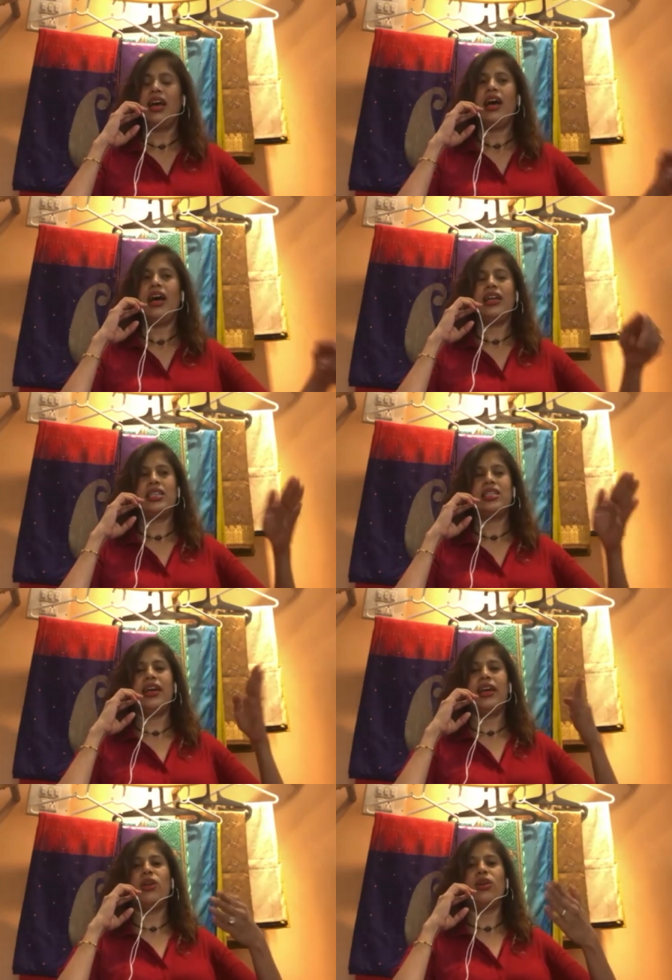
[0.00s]
And it's
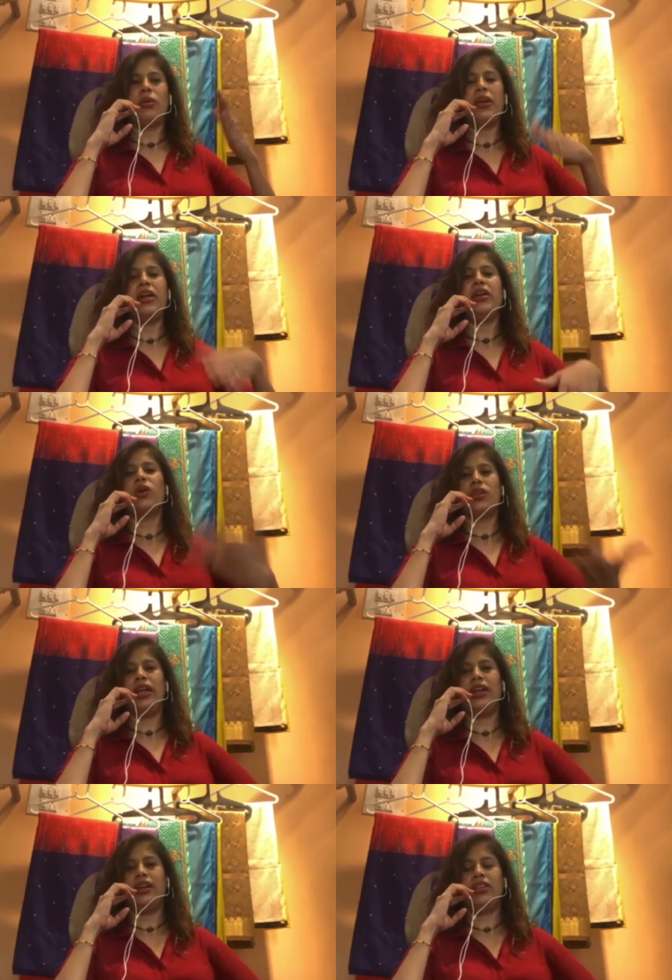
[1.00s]
like a printout
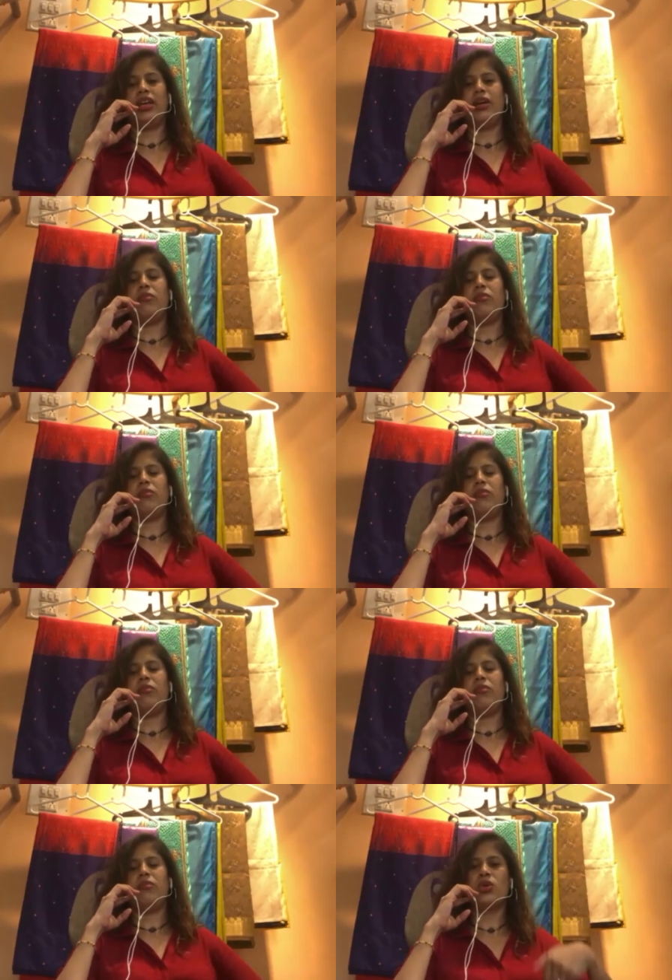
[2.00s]
they'll give them. This is the
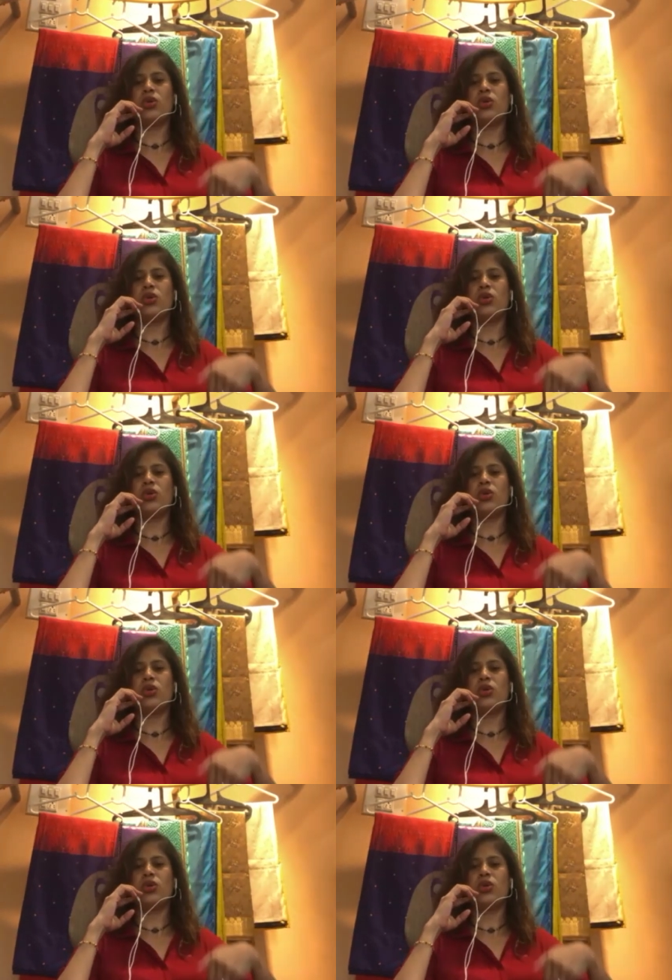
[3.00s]
pose they'll have.